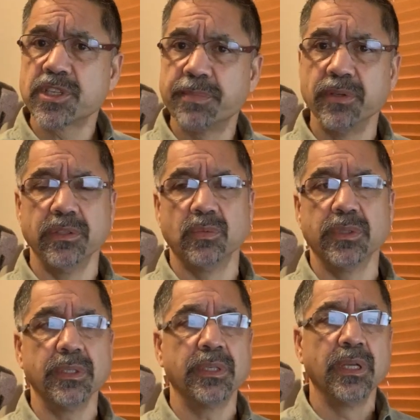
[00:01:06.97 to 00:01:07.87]
spoken
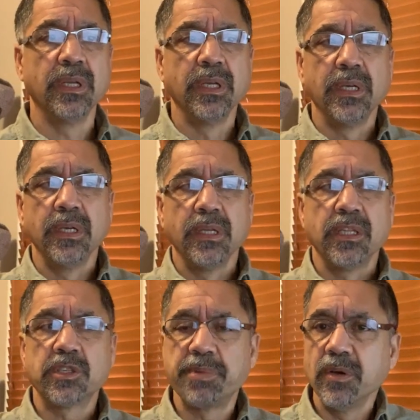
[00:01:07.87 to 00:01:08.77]

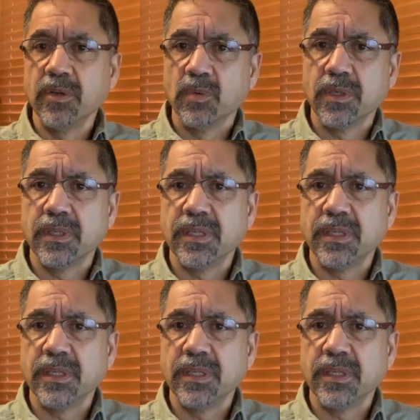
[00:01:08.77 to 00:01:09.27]
word